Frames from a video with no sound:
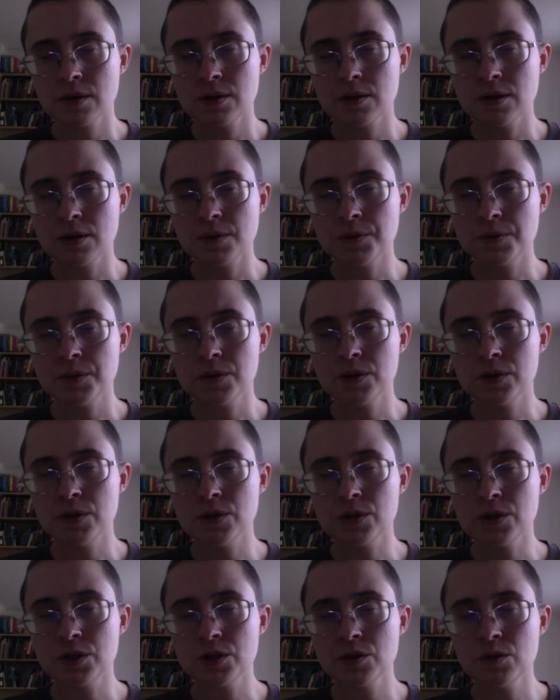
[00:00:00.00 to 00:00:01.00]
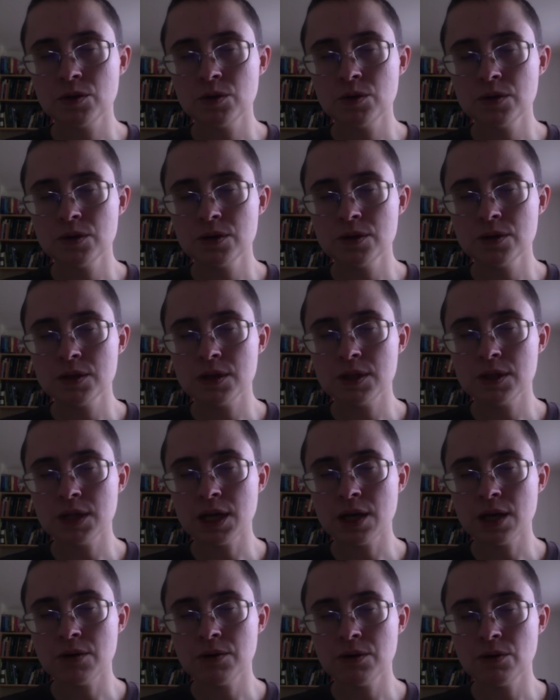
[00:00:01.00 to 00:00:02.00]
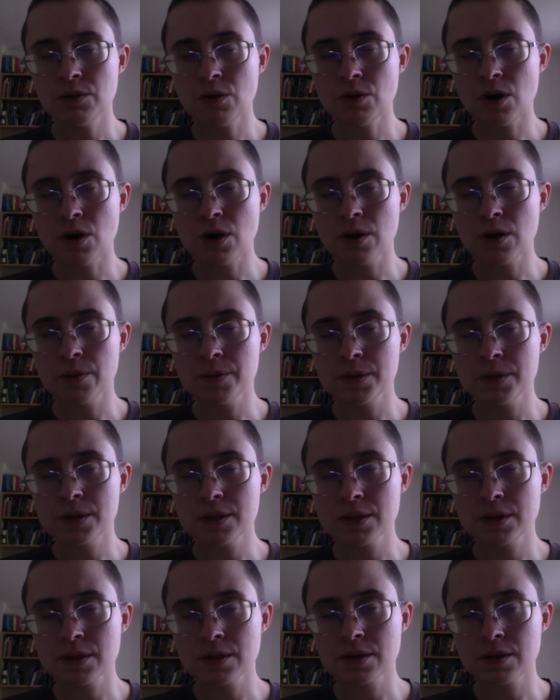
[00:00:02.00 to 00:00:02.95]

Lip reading: up to your shoulders and down your arms.